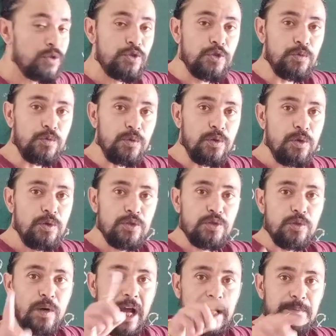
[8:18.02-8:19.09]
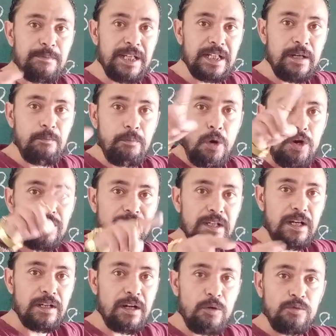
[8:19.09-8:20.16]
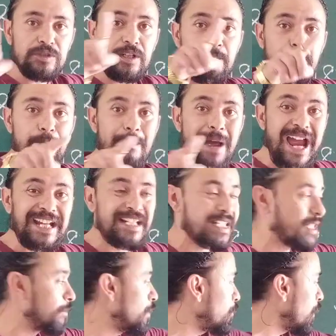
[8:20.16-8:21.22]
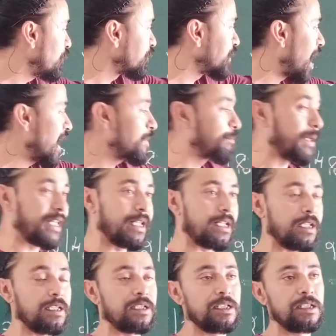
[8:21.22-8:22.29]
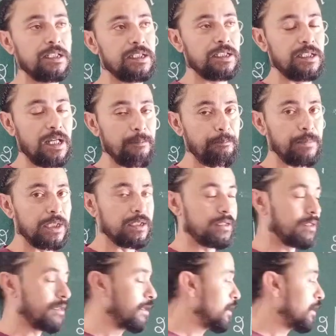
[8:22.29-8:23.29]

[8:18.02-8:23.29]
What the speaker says: 2. So I'll make a box around the maximum of that particular number.